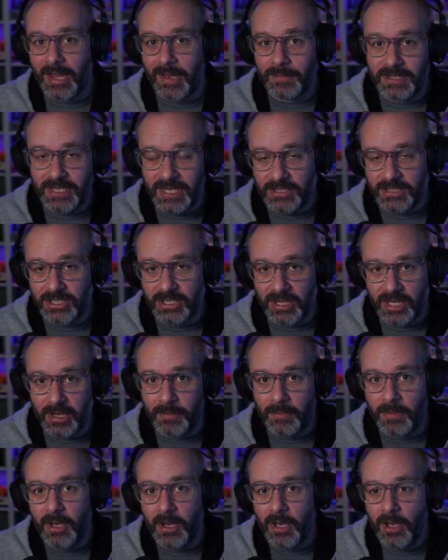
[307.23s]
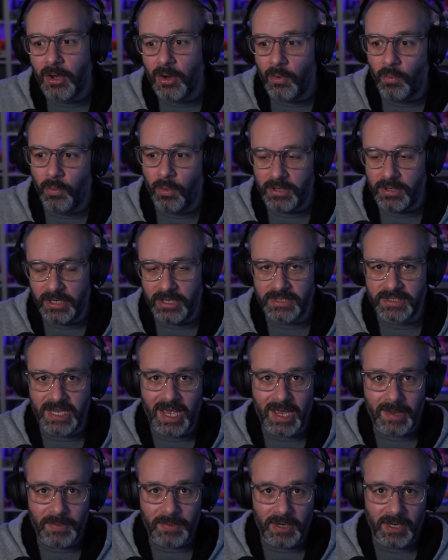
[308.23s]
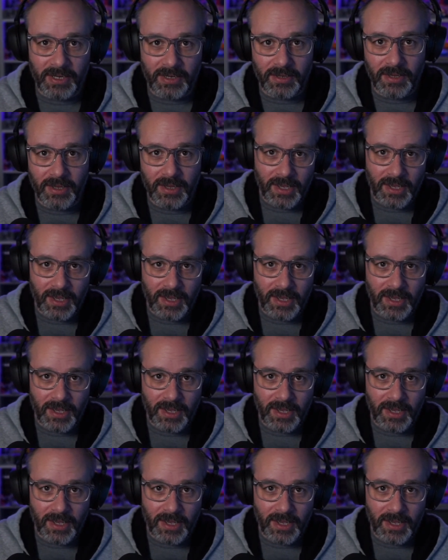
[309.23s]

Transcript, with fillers: I'm teaching them what is happening